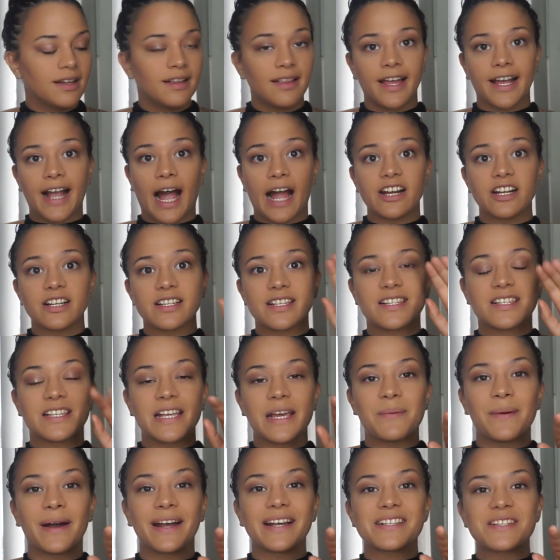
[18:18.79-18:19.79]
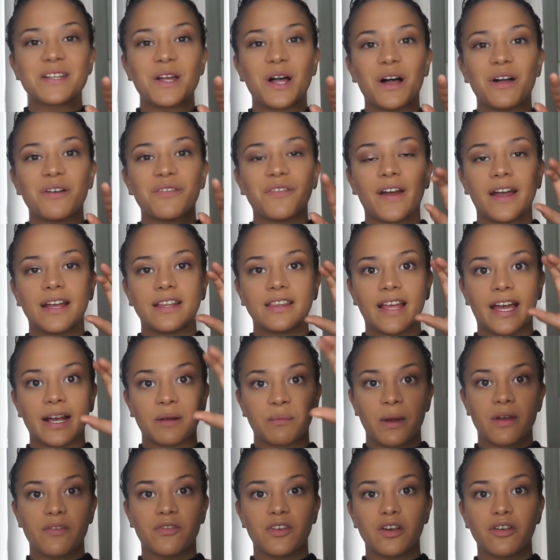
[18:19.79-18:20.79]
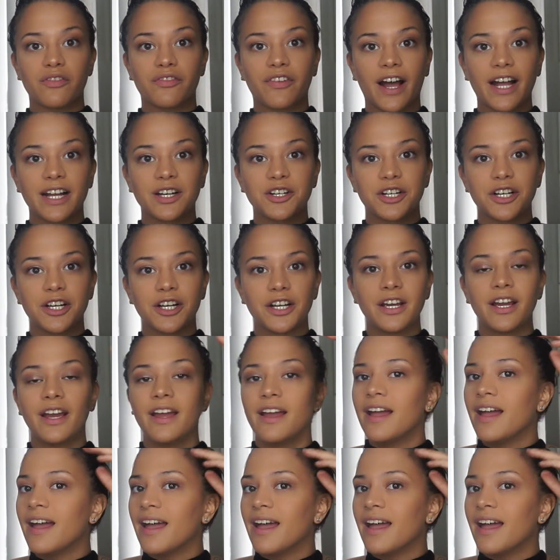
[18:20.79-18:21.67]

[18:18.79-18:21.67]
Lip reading: Like I just see myself in like my viewfinder